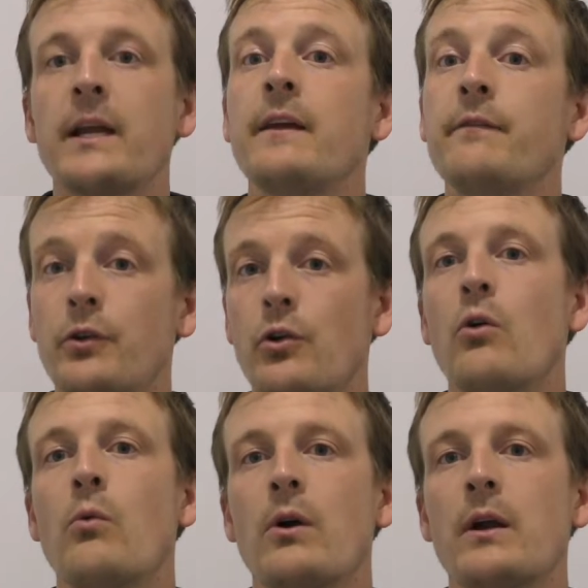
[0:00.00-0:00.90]
if you're
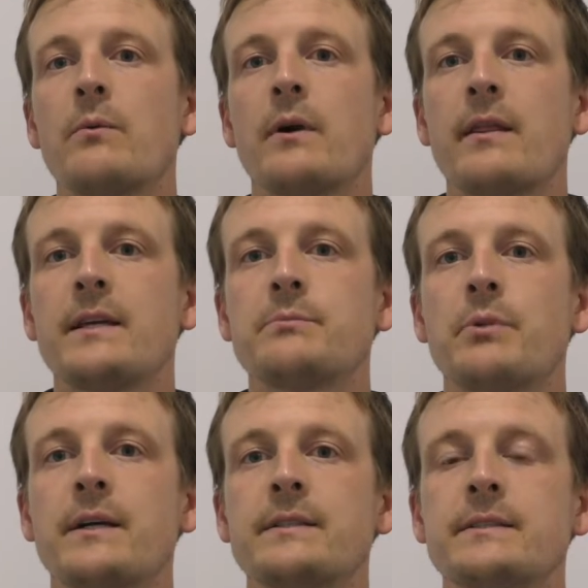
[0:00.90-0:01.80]
not wearing one of these
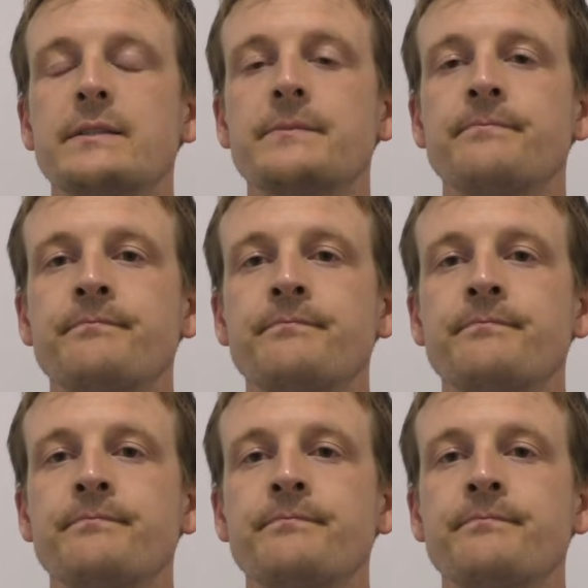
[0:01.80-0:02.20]
braces.